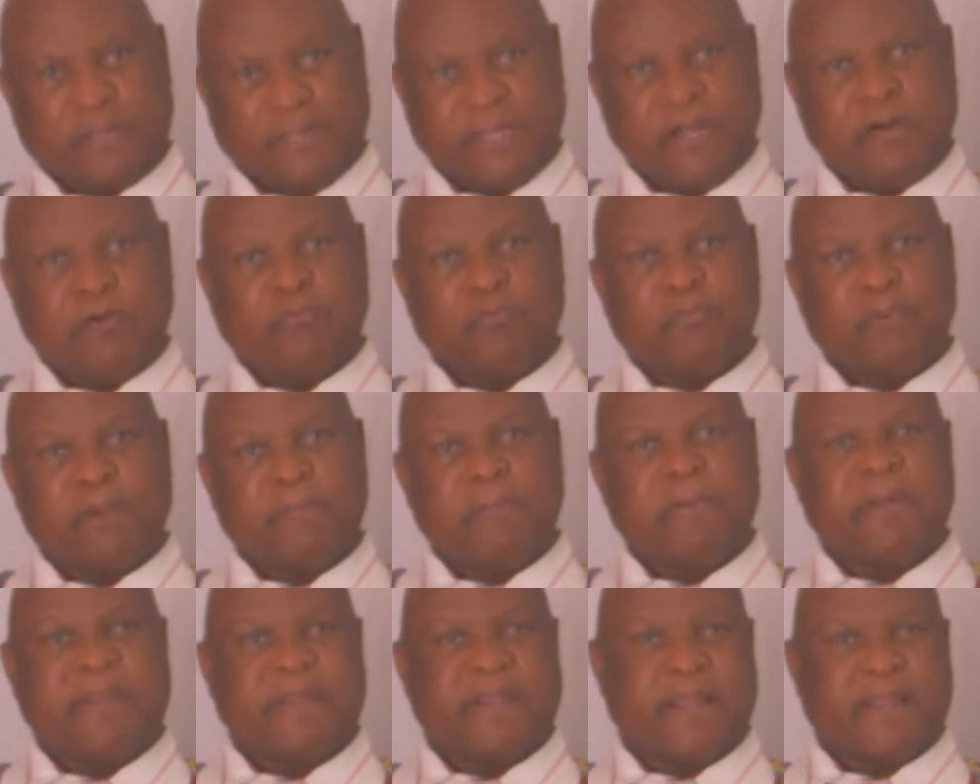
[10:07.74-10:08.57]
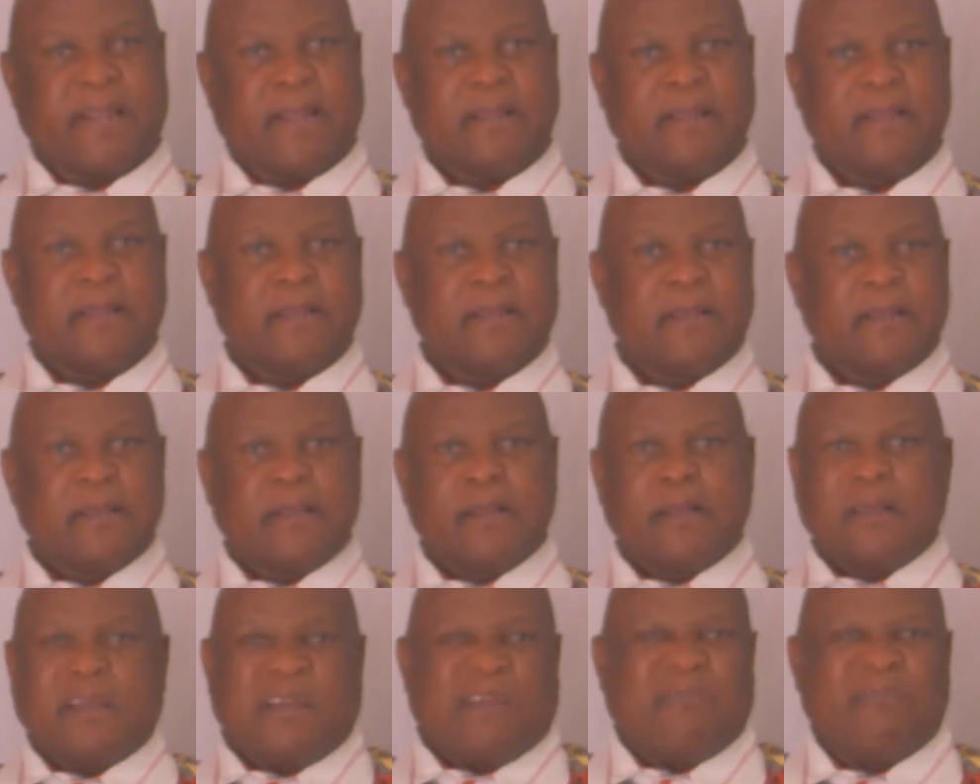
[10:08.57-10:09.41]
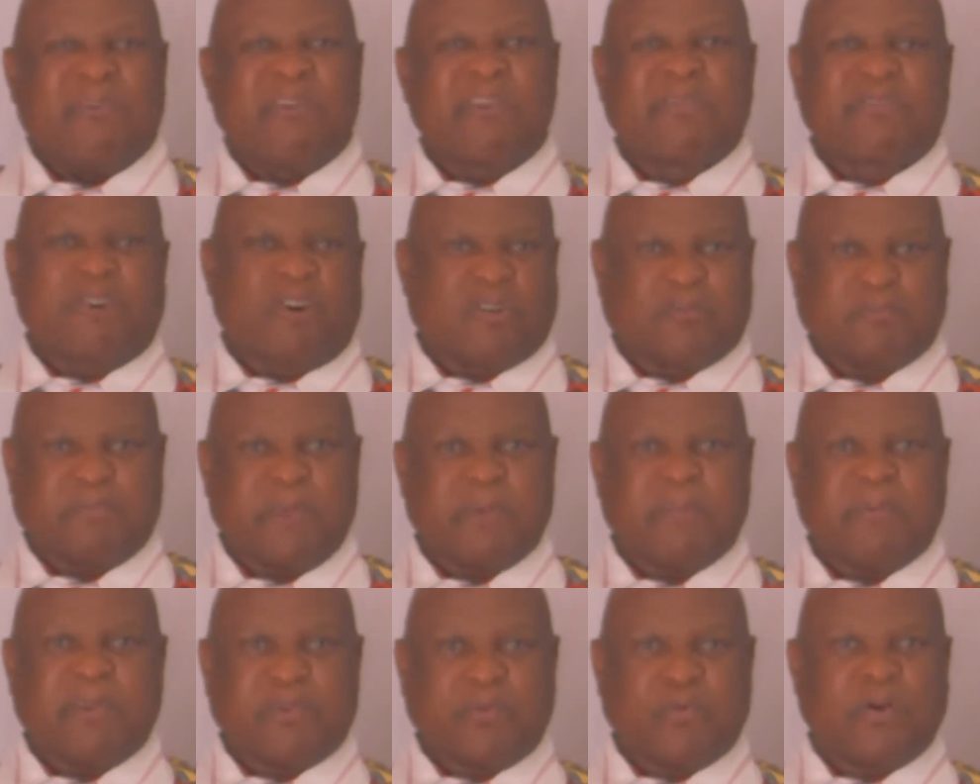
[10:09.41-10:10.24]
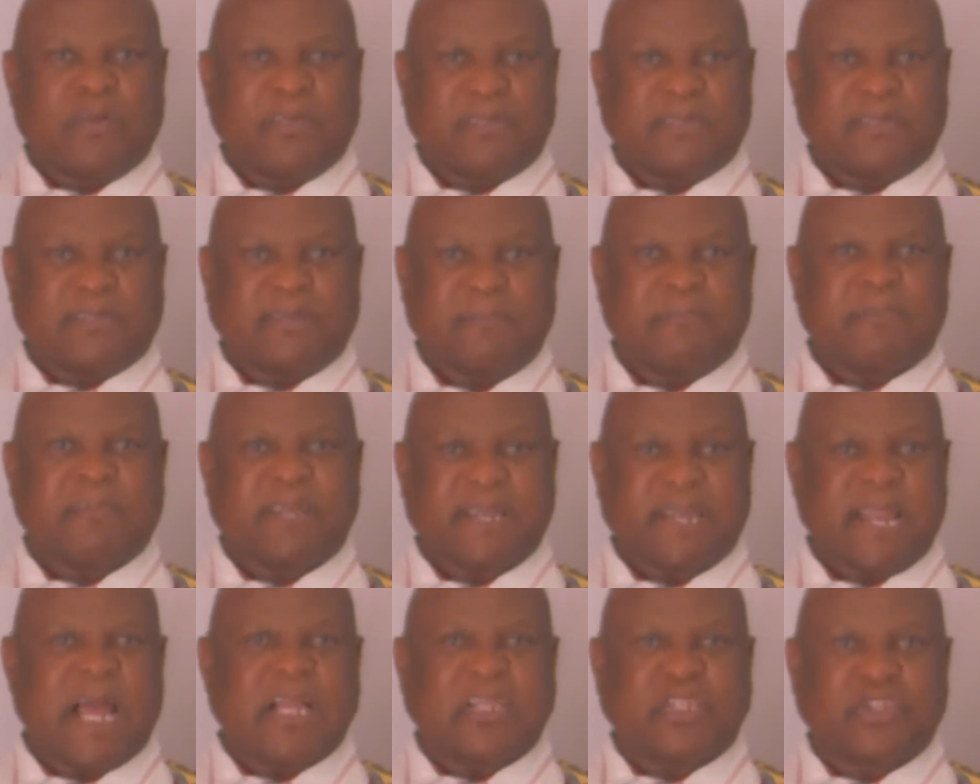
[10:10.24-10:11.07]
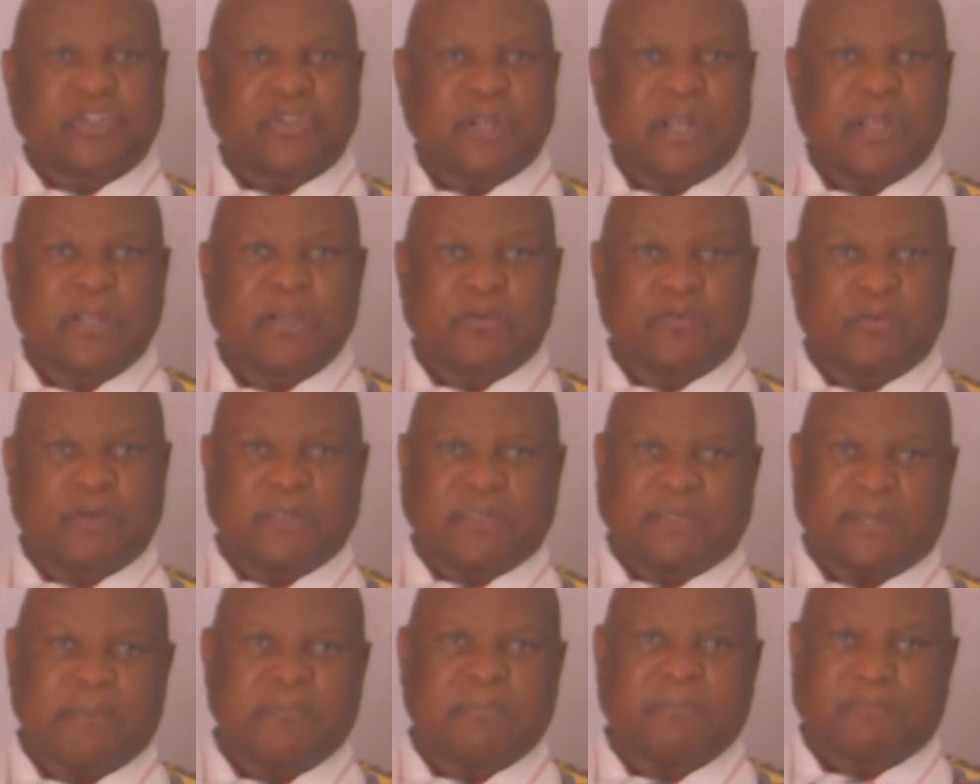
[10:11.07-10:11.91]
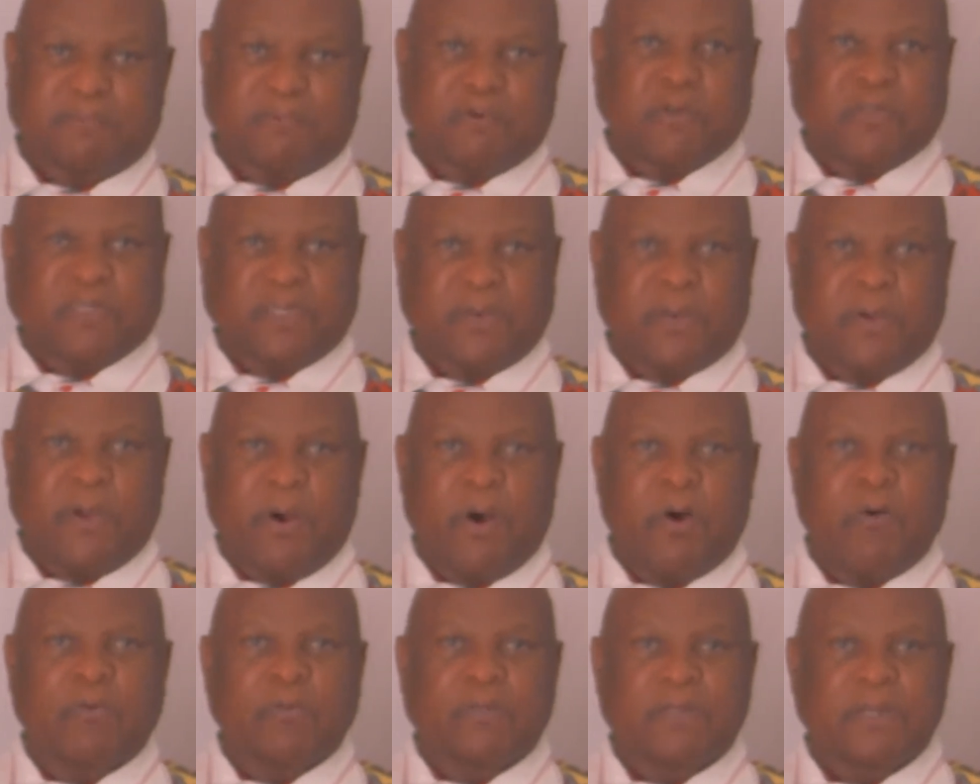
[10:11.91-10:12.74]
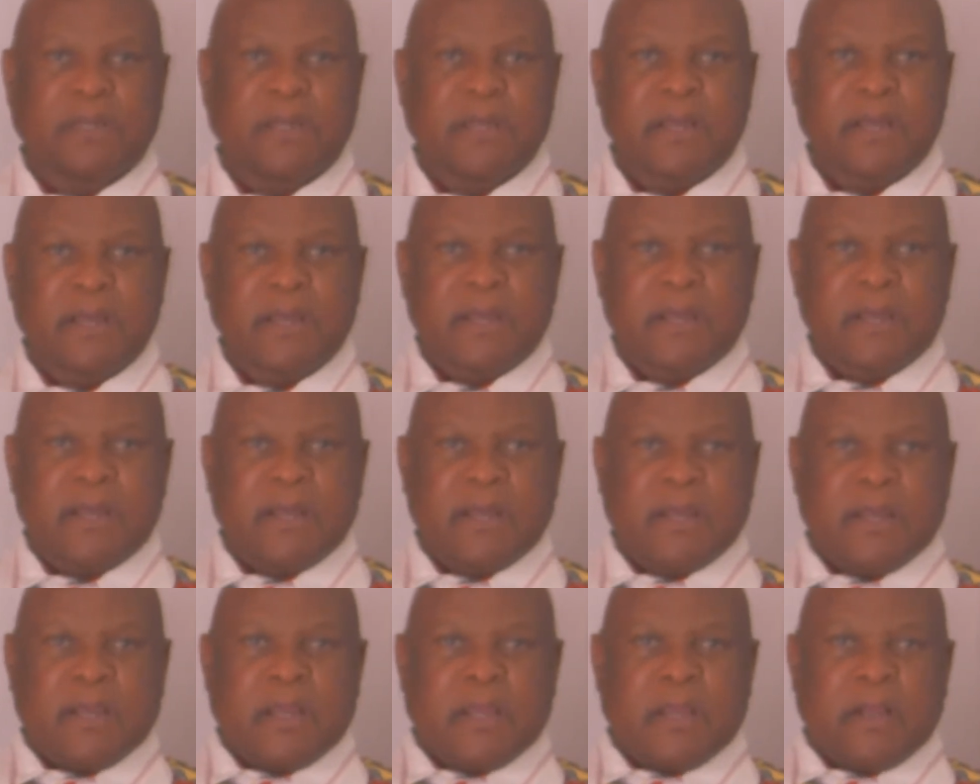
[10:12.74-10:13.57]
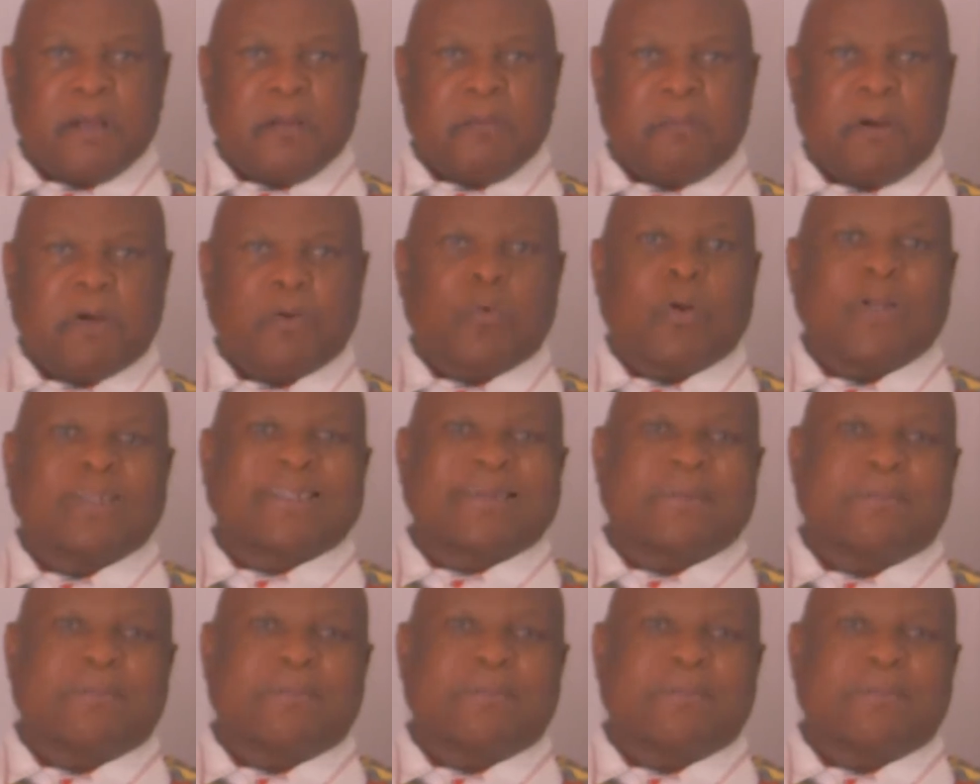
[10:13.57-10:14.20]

there would be a burial. We thought maybe it was something natural, it was something because they were old. But what